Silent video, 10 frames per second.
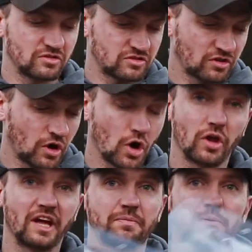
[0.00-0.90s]
So
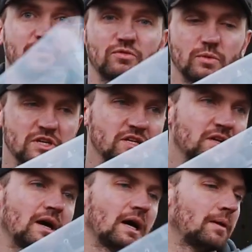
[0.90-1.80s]
that's pretty sweet.
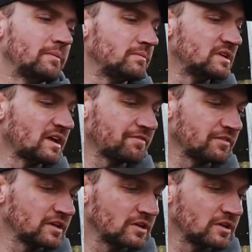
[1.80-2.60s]
It definitely